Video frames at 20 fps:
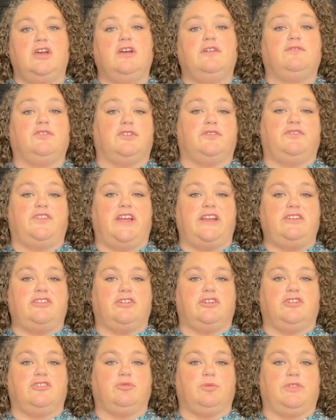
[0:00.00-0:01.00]
For
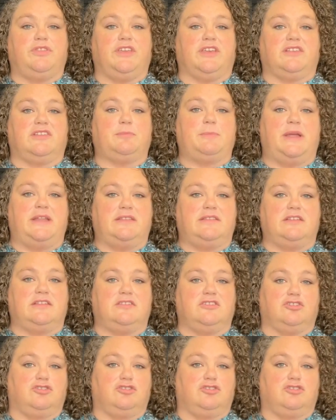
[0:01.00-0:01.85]
vendors with expenses